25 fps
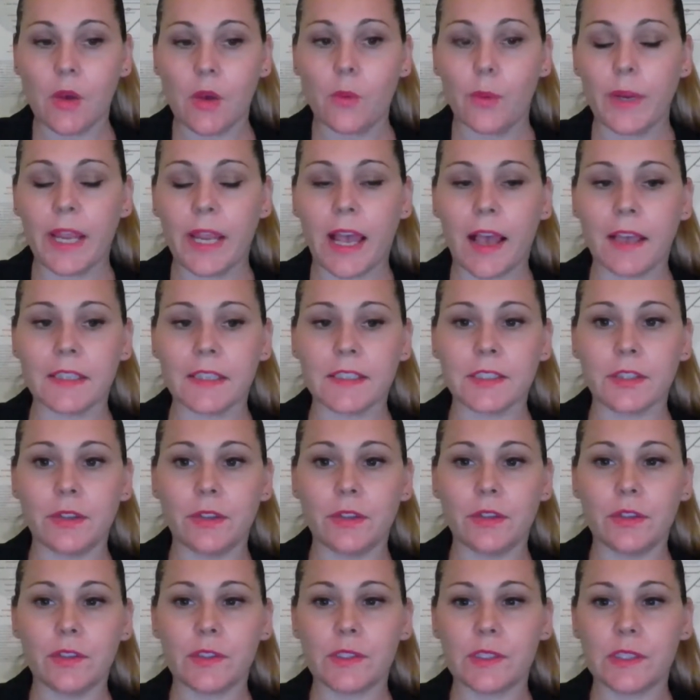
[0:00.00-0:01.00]
we ask
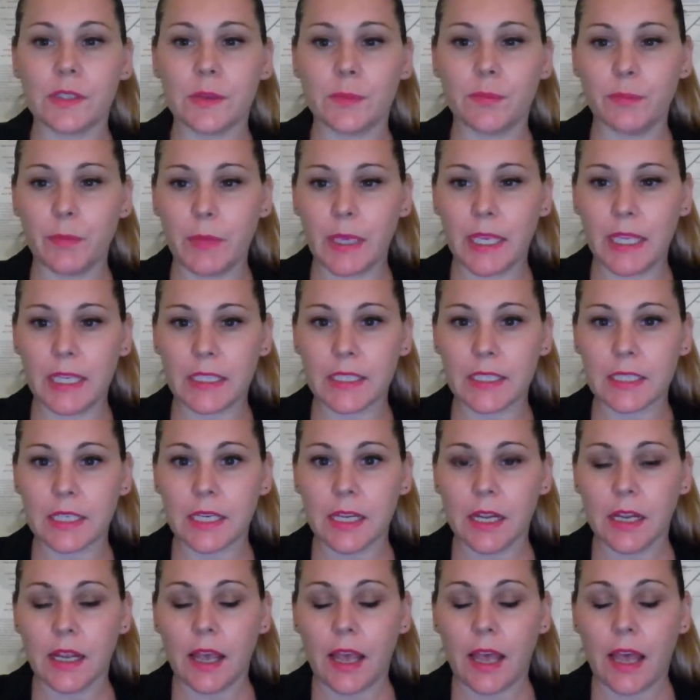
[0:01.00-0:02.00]
you to submit
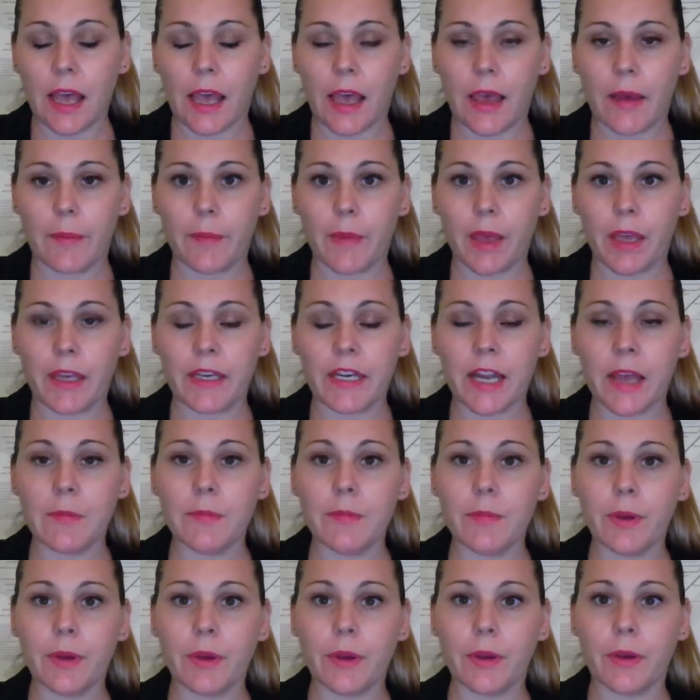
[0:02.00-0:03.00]
a
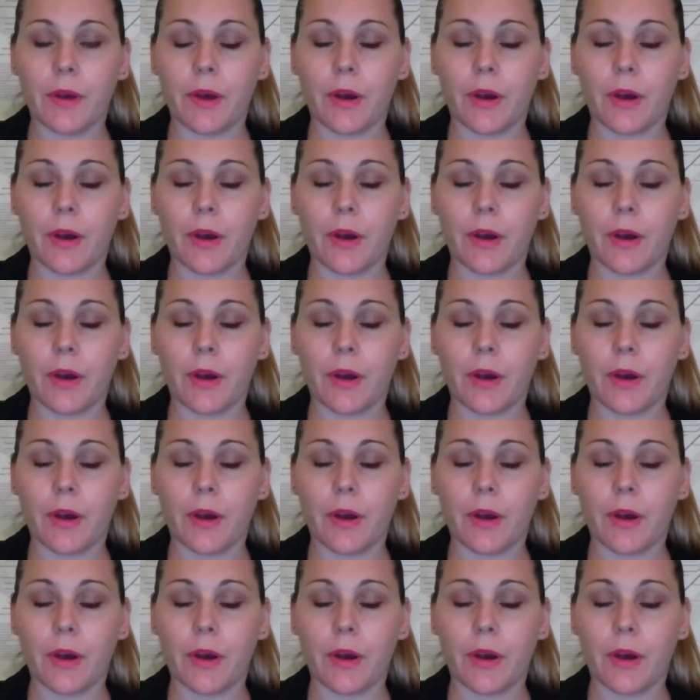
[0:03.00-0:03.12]
number